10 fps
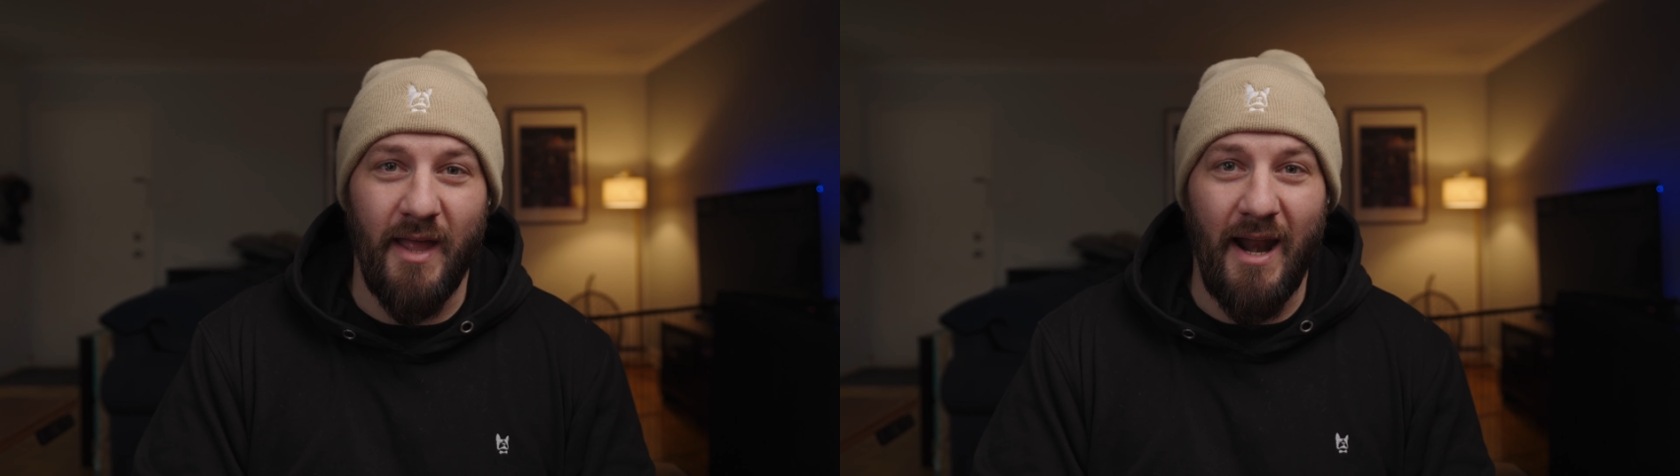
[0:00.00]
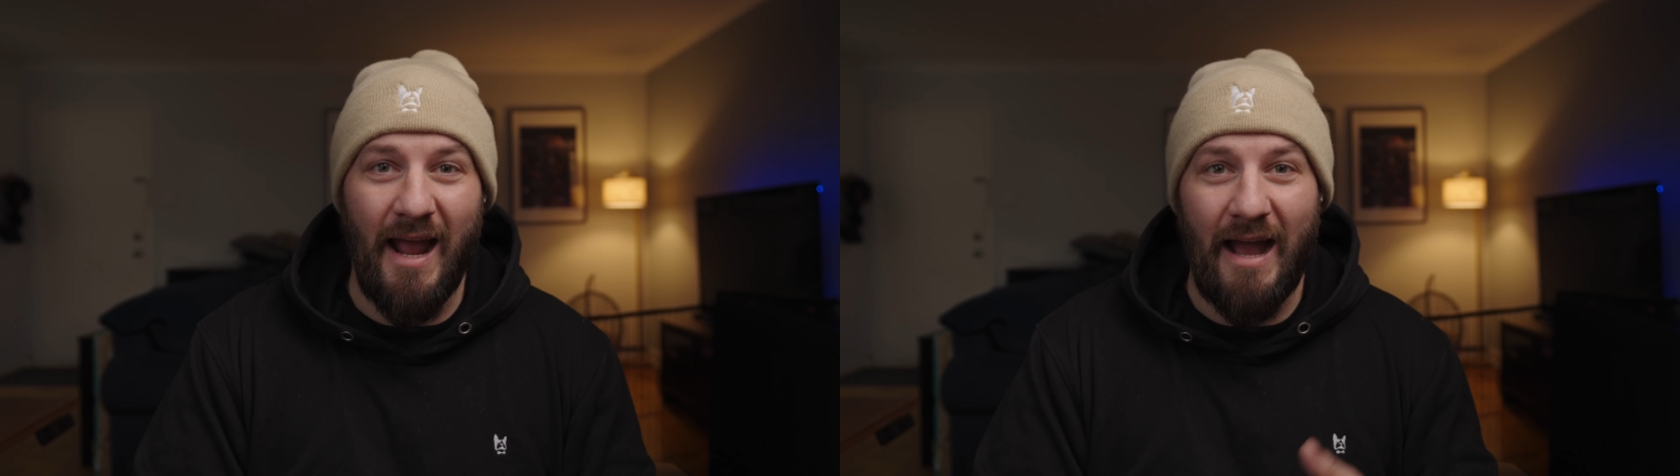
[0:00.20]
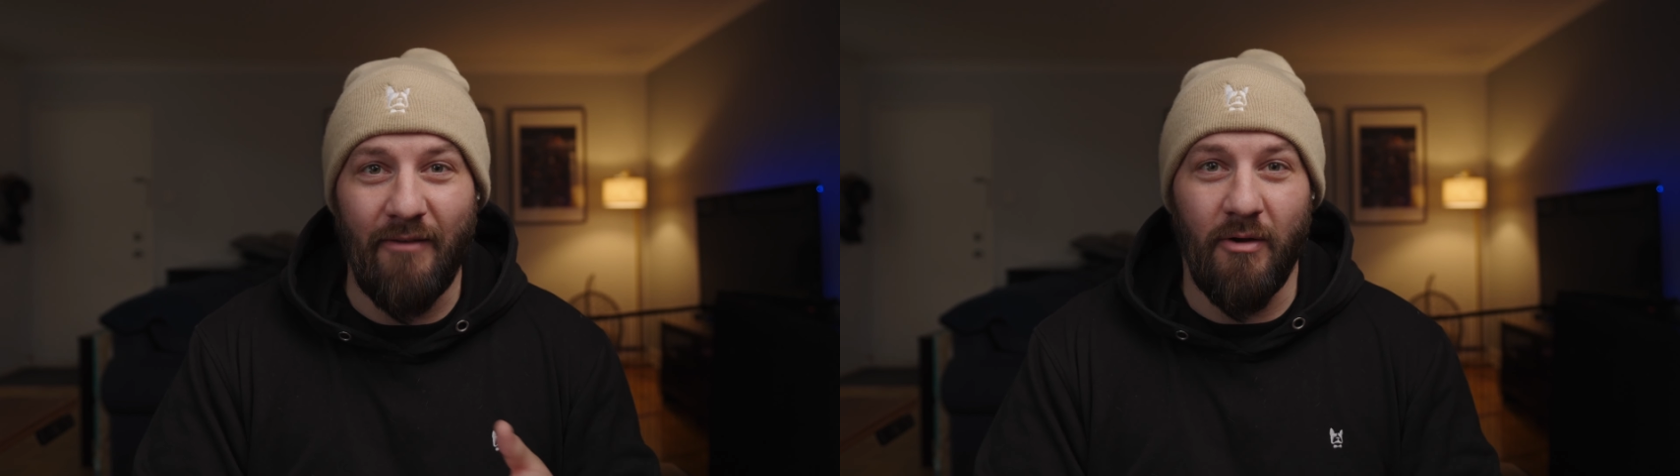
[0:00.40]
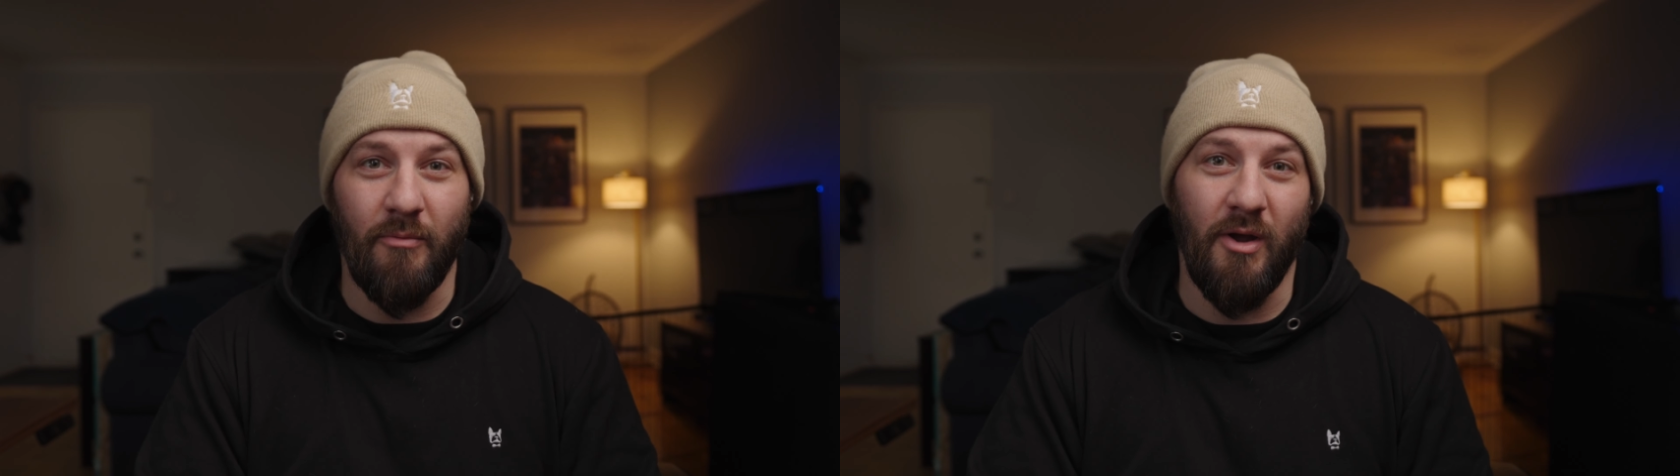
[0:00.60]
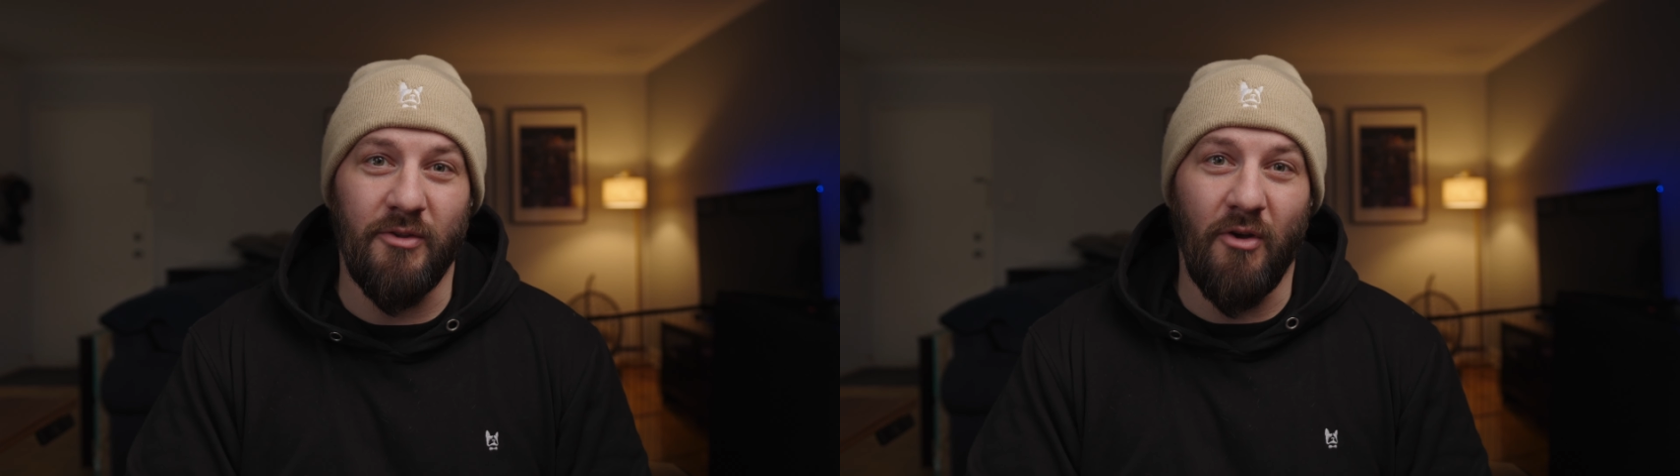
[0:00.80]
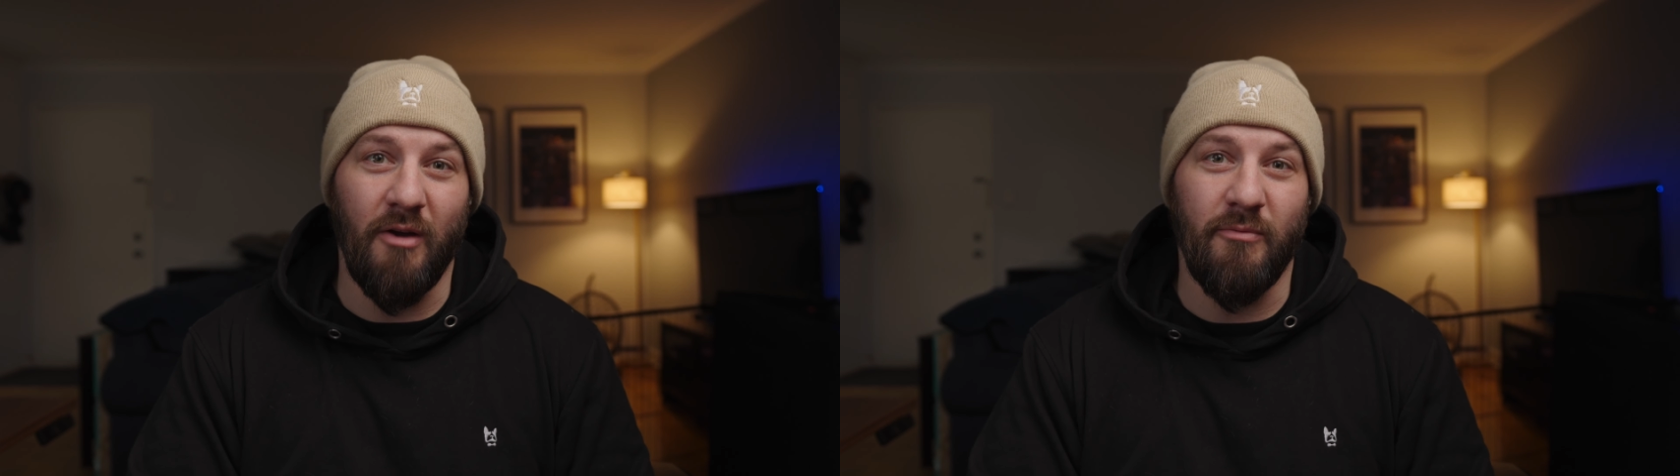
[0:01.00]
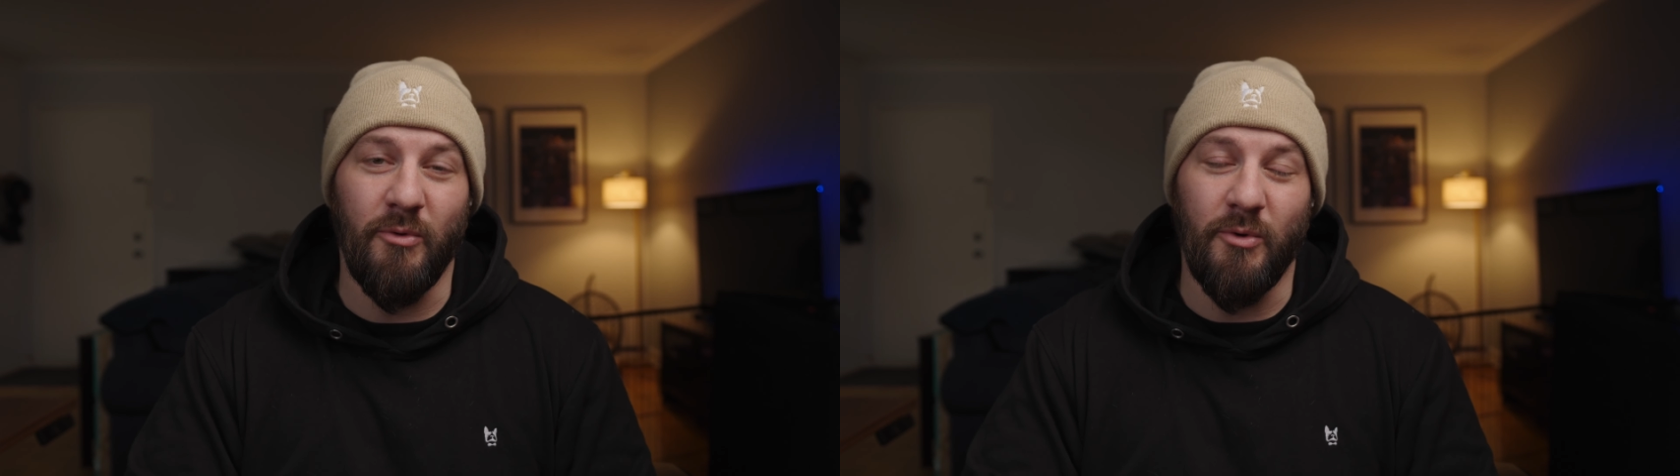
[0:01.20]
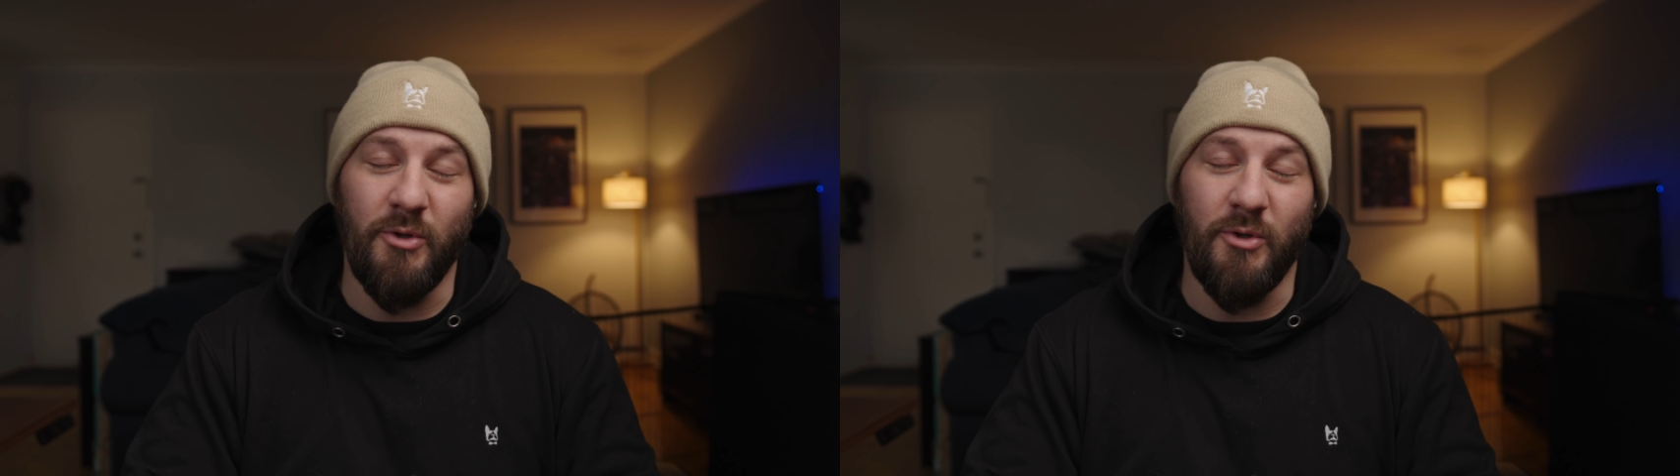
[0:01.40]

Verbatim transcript: that I have on raw dog food.